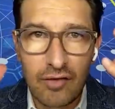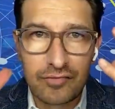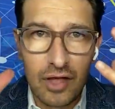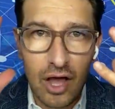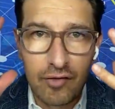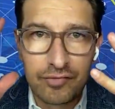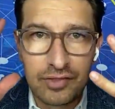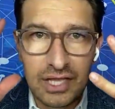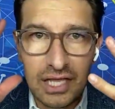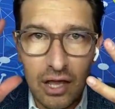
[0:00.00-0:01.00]
of,
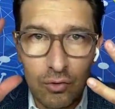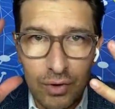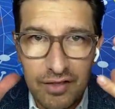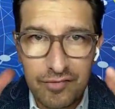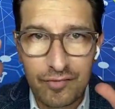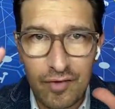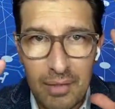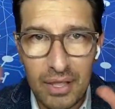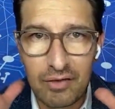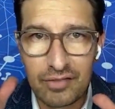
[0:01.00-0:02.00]
of the
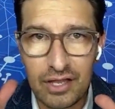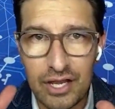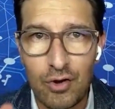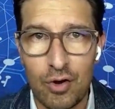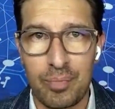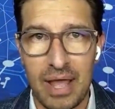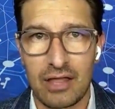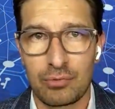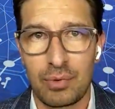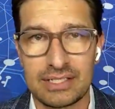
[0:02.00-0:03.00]
reframing of the neural
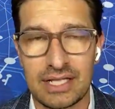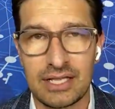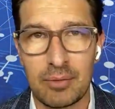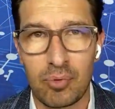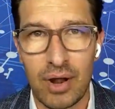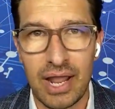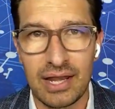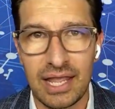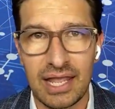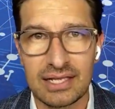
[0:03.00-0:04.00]
pathways in the
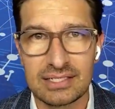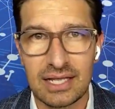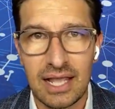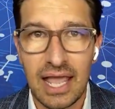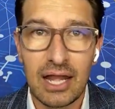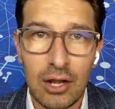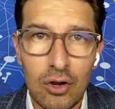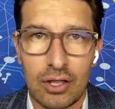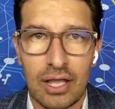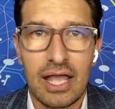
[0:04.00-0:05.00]
brain. It is, and
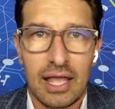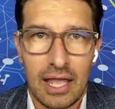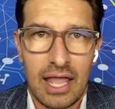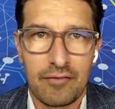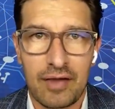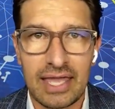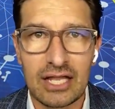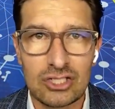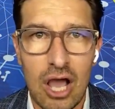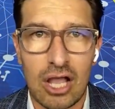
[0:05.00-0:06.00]
look, if I
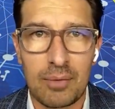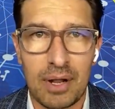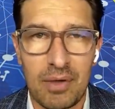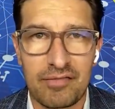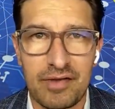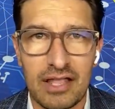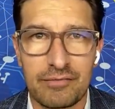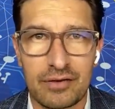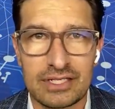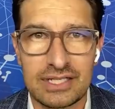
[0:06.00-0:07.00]
can talk about my
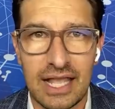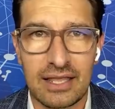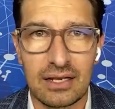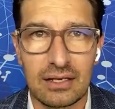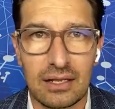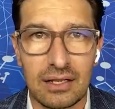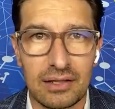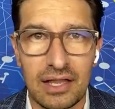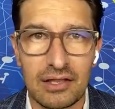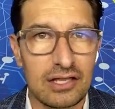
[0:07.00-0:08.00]
faith for a second,
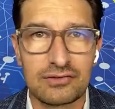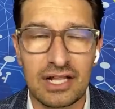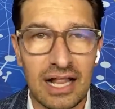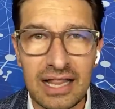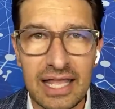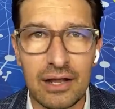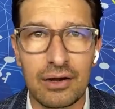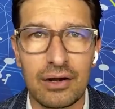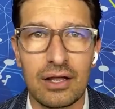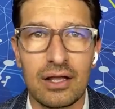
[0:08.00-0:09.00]
it is
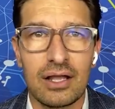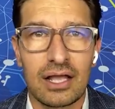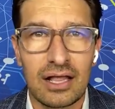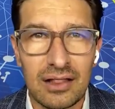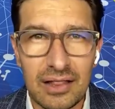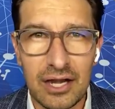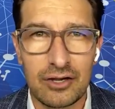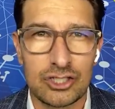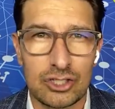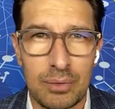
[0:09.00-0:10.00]
clear, clear
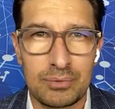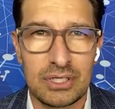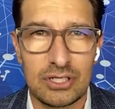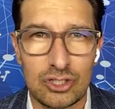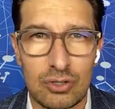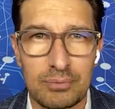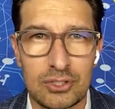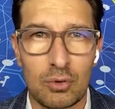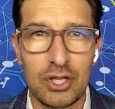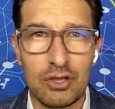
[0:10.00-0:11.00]
description in
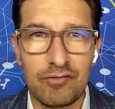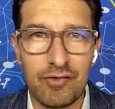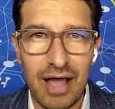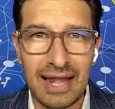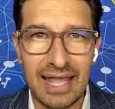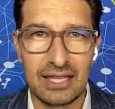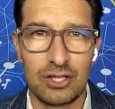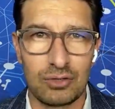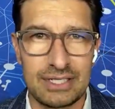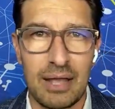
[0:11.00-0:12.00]
Scripture. When you violate
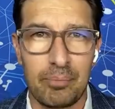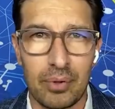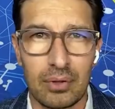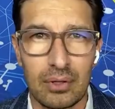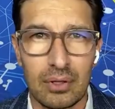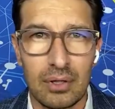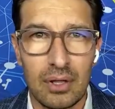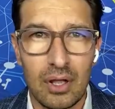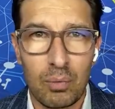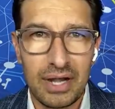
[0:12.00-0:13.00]
your temple,
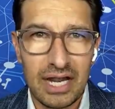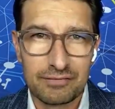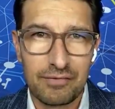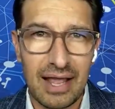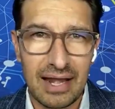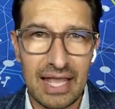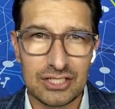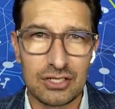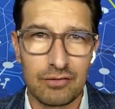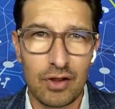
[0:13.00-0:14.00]
when there's
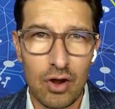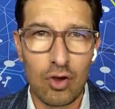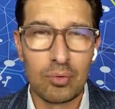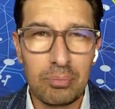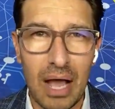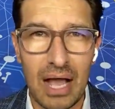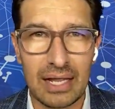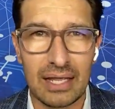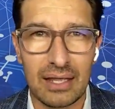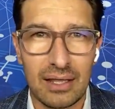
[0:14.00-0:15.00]
violation of your own
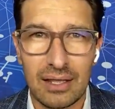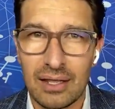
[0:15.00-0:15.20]
body,